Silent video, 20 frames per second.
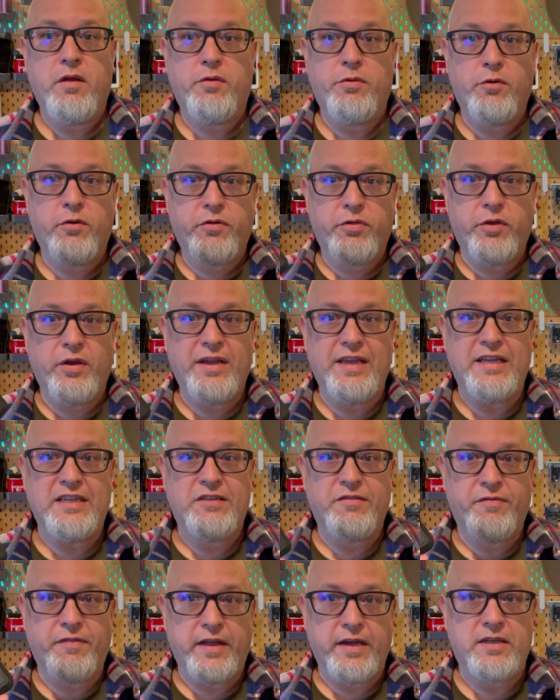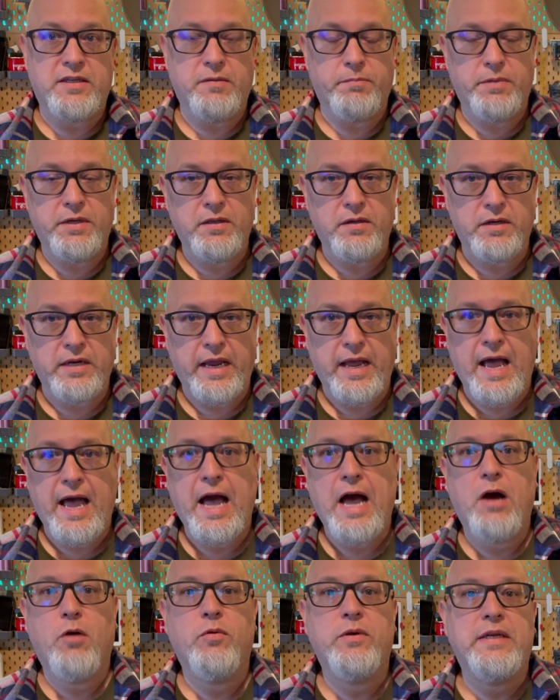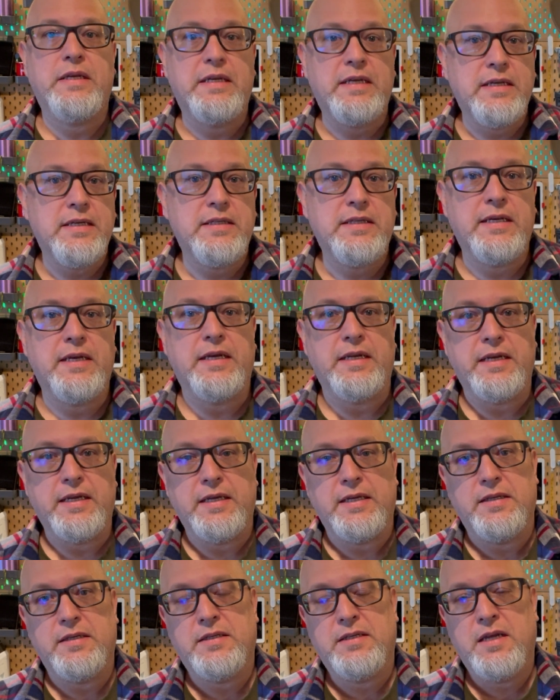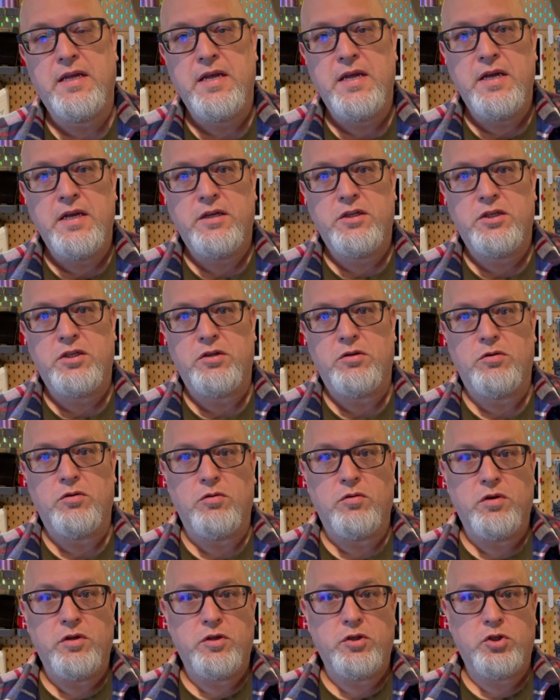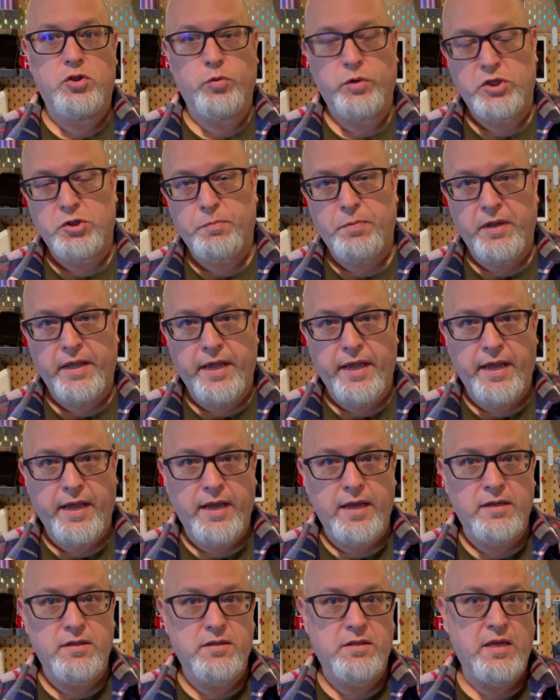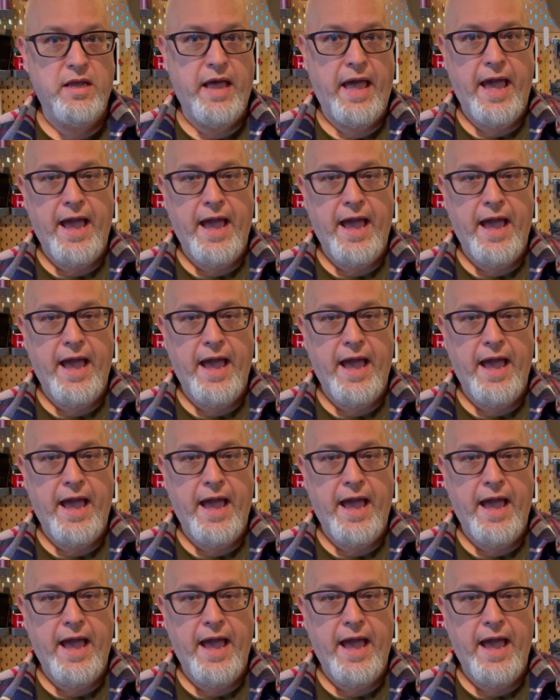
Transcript: Third thing is flexibility, how easy it is to switch plans,